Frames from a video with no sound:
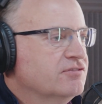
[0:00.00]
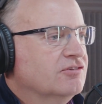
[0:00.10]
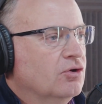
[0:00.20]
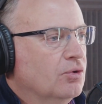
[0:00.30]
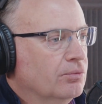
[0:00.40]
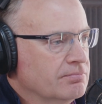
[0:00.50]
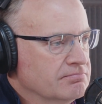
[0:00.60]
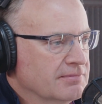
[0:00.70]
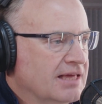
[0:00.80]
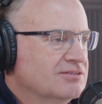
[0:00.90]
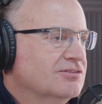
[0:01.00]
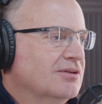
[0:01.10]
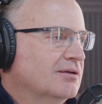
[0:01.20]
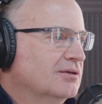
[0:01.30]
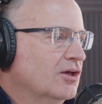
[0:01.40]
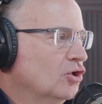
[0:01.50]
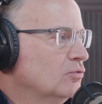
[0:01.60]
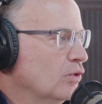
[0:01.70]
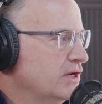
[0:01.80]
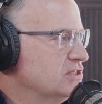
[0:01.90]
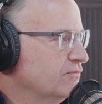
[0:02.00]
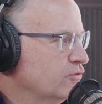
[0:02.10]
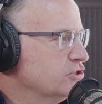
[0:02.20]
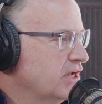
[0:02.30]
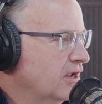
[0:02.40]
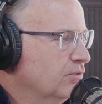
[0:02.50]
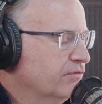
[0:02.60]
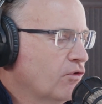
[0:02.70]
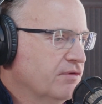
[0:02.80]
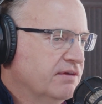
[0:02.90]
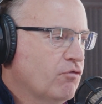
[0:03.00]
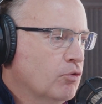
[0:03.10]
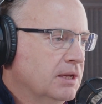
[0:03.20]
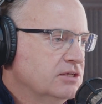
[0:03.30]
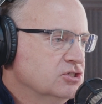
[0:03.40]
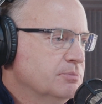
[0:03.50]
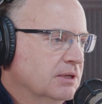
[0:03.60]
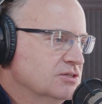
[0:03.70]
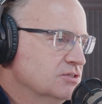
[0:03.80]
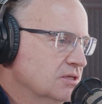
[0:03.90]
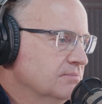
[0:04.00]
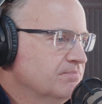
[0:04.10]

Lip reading: So that's a good reason for staying with 454B, just because